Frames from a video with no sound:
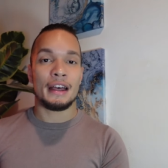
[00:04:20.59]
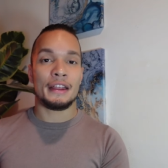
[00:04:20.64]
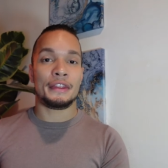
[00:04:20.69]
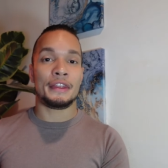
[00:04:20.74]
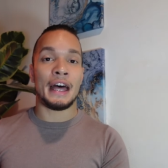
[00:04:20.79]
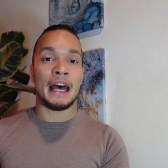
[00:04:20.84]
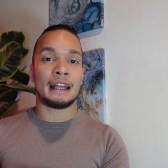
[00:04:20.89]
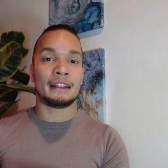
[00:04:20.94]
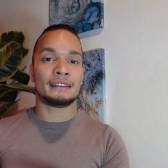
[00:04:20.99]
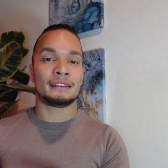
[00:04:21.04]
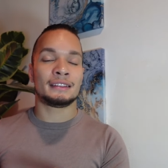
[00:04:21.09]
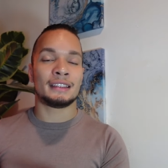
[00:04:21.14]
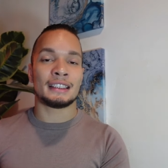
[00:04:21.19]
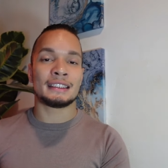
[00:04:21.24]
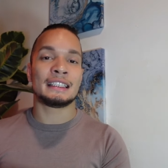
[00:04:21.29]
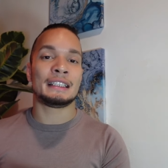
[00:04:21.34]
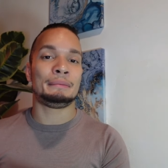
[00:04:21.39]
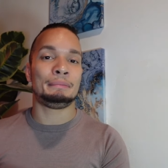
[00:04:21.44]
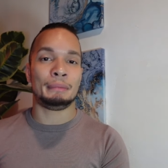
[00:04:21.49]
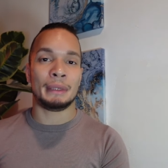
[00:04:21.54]
that
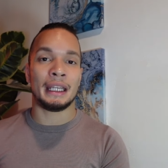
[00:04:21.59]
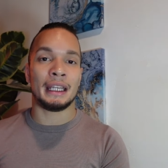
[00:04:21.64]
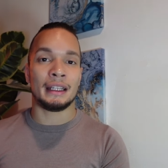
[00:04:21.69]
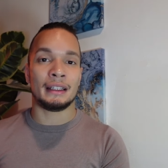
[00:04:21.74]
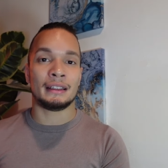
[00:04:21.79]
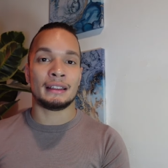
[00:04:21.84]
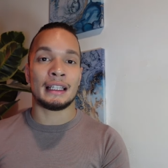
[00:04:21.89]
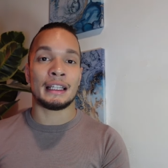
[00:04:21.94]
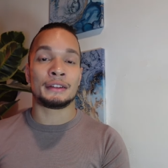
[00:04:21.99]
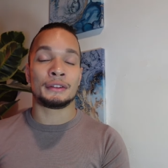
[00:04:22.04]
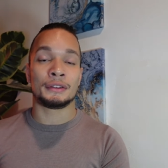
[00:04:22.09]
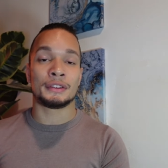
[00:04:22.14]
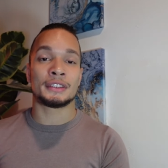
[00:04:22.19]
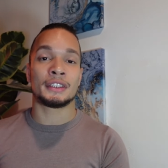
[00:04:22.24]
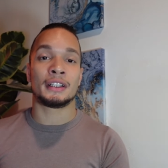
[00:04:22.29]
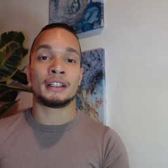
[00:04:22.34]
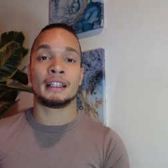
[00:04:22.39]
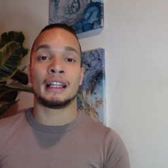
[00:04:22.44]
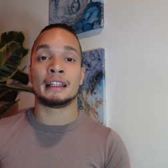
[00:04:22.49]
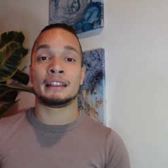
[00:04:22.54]
doesn't mean that those
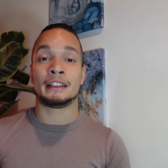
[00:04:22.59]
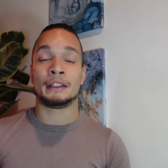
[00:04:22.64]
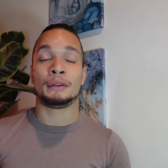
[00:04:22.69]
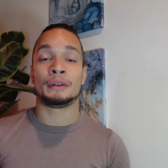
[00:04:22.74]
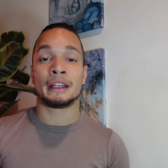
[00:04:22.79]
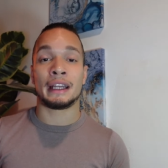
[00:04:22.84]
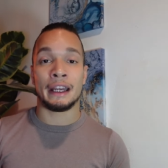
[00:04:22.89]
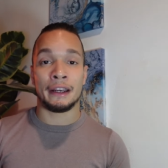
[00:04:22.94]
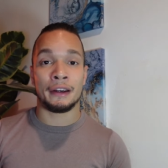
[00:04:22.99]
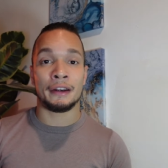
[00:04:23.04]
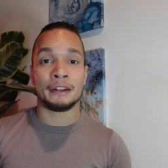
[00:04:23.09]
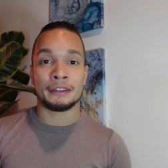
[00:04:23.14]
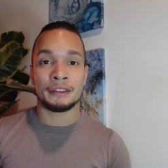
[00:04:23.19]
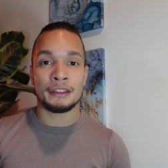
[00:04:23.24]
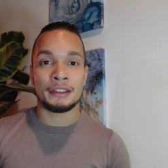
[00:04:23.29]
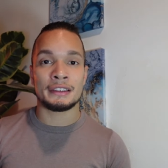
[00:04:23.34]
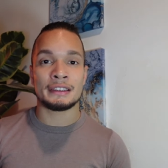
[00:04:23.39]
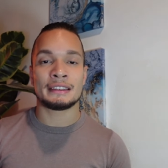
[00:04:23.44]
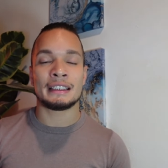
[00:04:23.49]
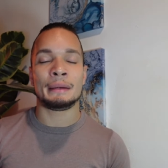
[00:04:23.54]
are Latino
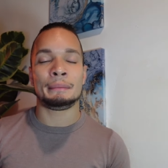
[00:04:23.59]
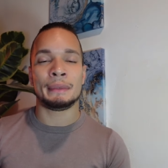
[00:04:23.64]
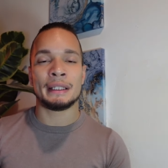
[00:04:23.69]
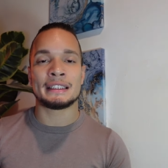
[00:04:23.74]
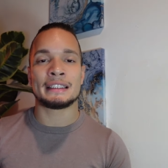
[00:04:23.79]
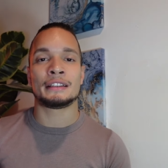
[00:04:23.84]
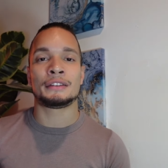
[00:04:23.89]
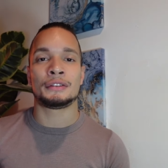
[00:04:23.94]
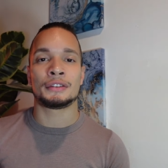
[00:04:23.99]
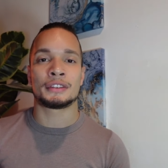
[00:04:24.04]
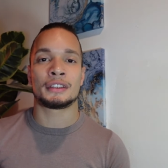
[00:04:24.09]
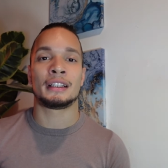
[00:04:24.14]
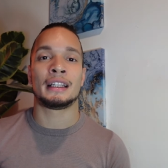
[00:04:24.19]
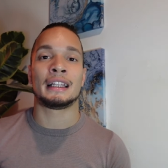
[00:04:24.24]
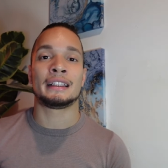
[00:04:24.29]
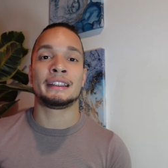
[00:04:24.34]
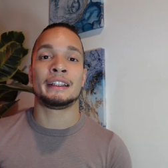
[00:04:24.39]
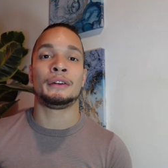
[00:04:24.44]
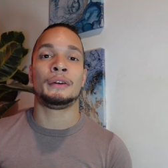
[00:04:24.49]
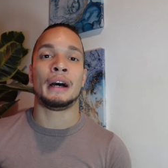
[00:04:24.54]
characters, that means that those are
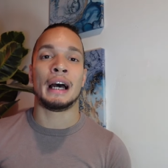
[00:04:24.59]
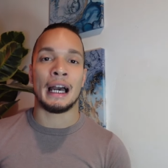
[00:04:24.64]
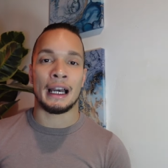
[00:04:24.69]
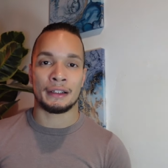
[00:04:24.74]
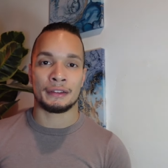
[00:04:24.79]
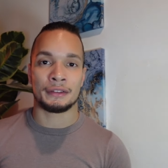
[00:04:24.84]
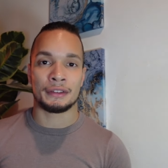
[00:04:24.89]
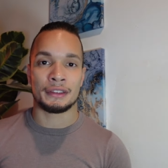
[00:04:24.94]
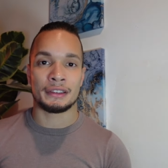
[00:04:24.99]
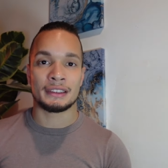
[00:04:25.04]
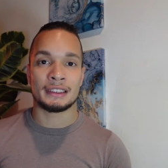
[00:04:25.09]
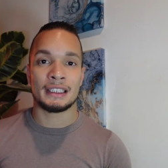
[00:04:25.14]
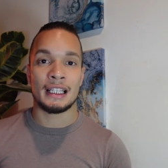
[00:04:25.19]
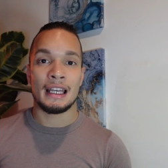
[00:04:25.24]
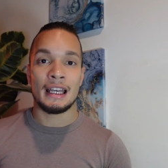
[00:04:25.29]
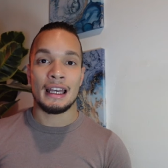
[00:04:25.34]
Latino actors.